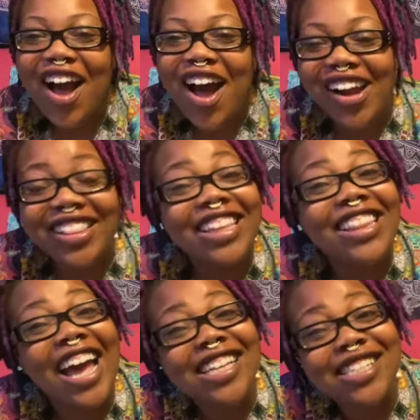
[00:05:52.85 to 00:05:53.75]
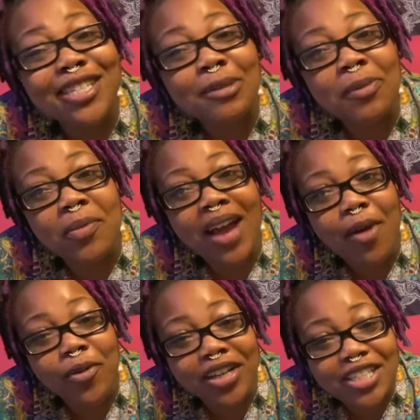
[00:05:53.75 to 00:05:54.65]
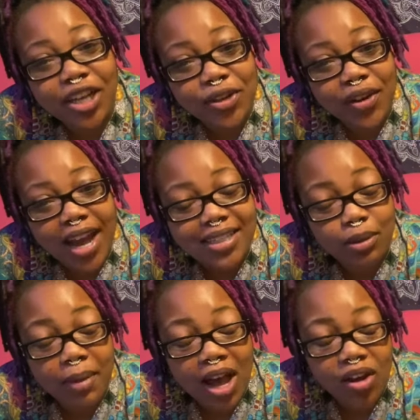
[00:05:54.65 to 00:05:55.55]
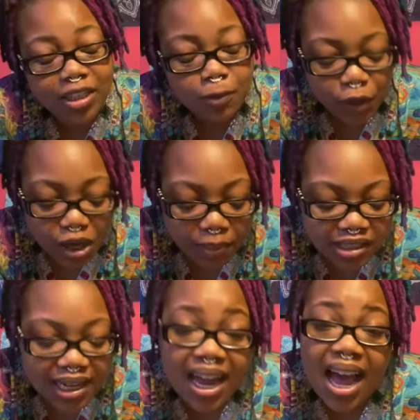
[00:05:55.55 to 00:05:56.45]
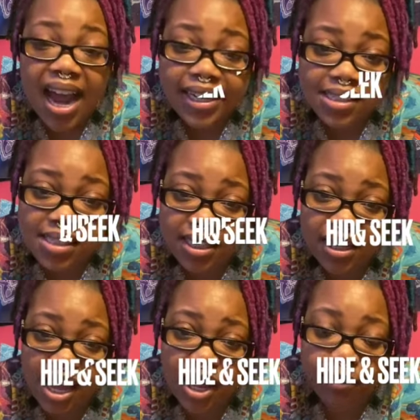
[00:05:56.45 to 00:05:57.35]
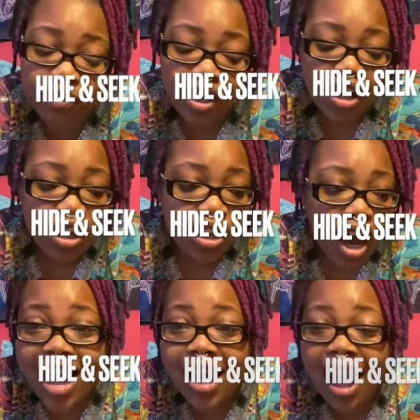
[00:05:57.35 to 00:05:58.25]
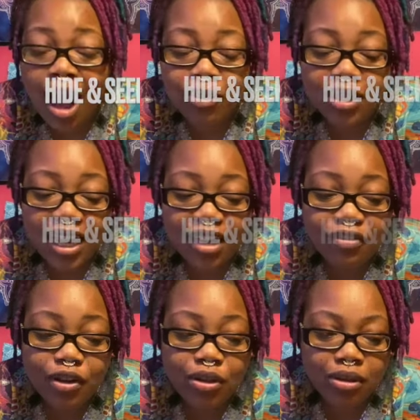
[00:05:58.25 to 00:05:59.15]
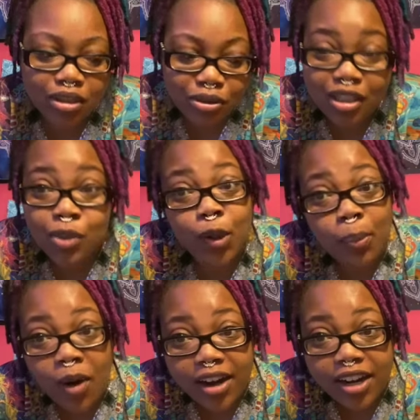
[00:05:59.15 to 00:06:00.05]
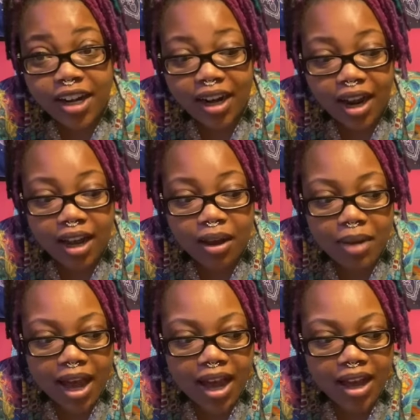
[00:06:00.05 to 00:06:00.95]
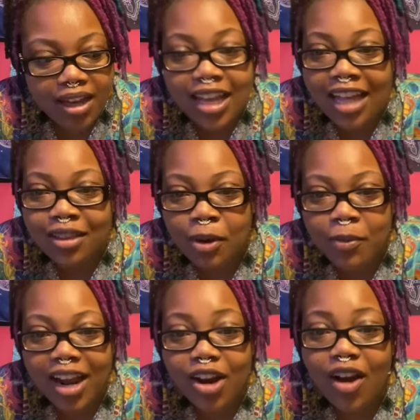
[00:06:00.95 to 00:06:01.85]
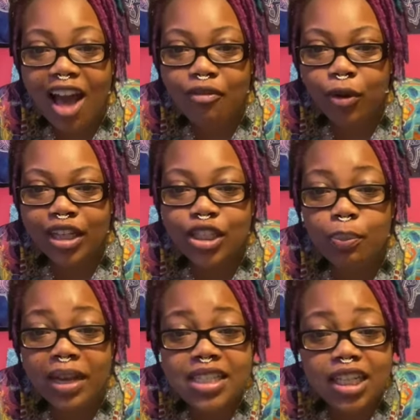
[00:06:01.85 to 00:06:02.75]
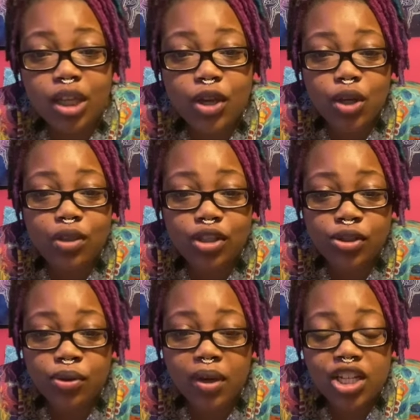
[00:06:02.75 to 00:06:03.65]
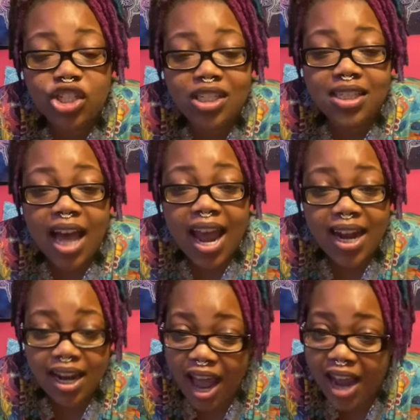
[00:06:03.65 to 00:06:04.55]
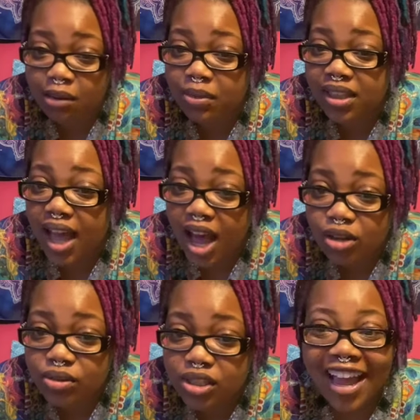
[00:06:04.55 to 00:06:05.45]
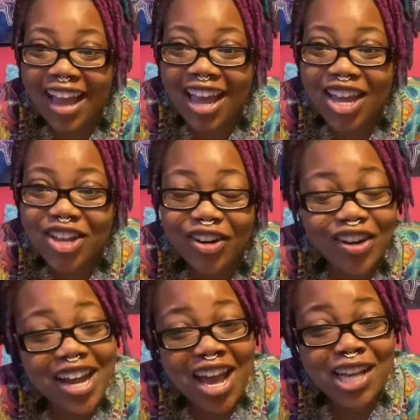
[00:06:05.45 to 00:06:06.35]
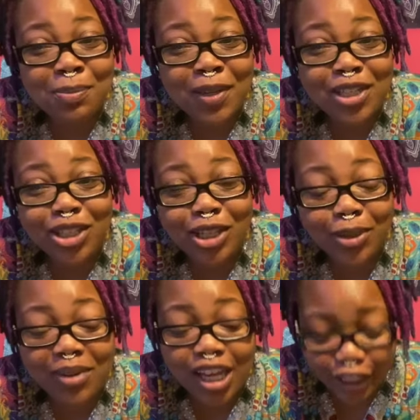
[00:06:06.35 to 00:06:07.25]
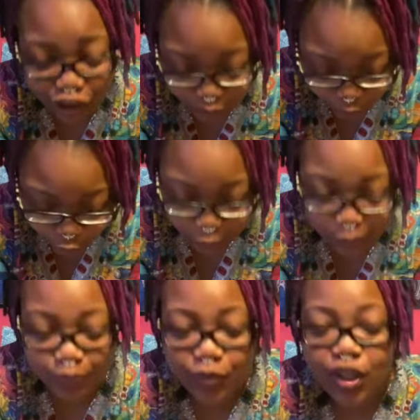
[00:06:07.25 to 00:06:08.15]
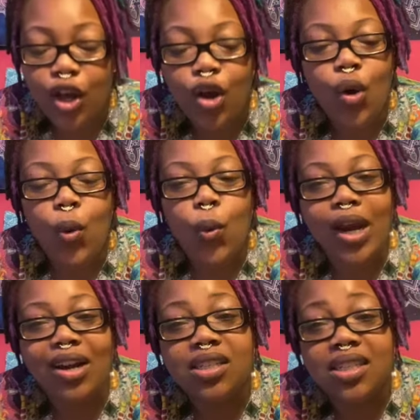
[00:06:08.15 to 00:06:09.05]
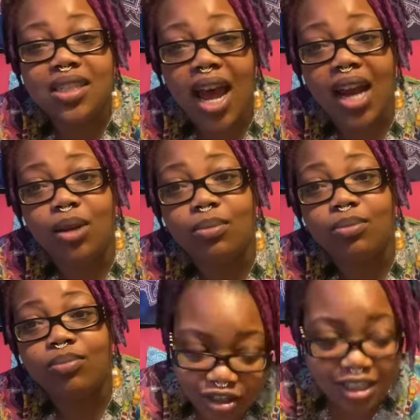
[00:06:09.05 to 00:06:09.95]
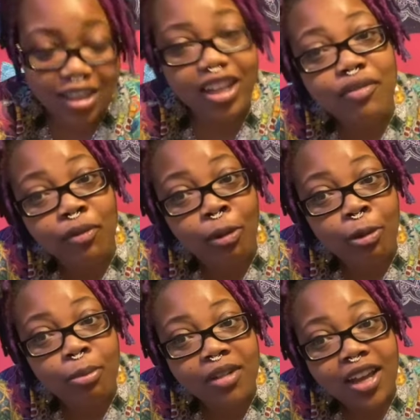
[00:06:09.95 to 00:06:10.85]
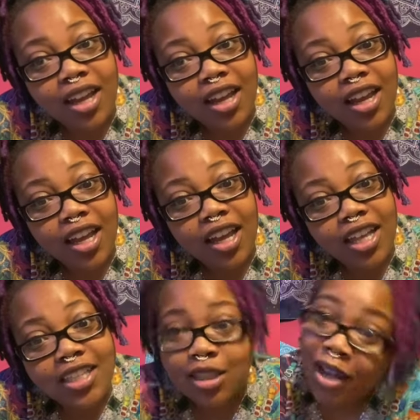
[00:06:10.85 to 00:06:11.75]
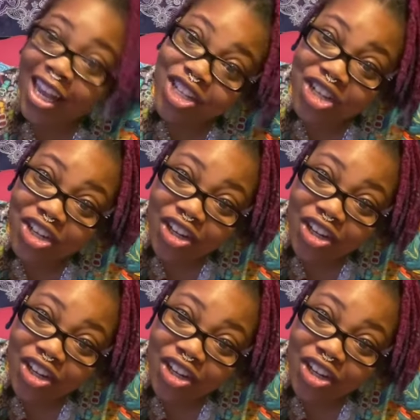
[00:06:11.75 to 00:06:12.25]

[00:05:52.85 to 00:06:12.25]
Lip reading: All right, the last experiment I want to tell you guys about is pretty much like a hide and seek game. I would like for you to do this with a partner. At the moment, I don't have one. So basically what would do is just hide an item in the house. And you're going to ask Pendulum each room, where is this item? Is it the living room? Is it the kitchen?